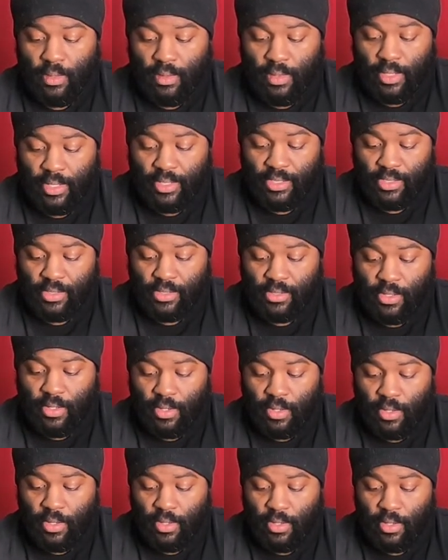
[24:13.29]
This is
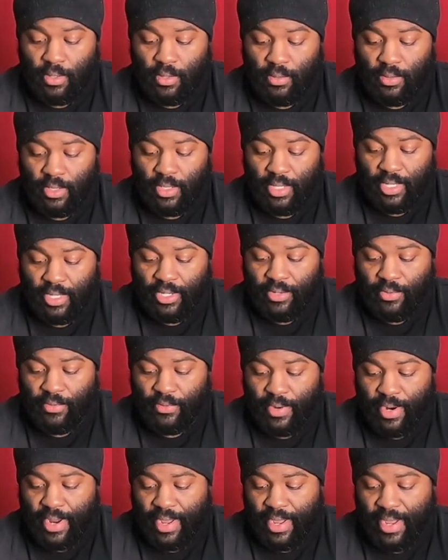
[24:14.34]
called the
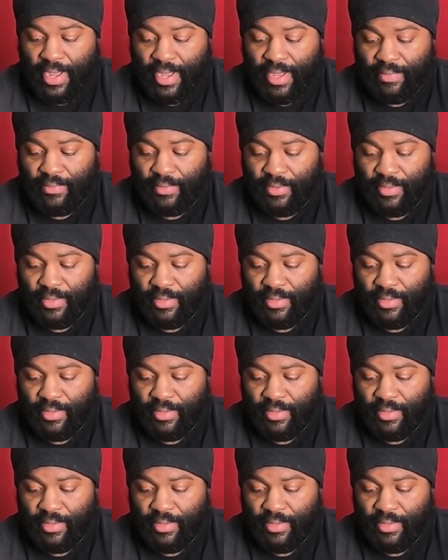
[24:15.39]
Luckycraft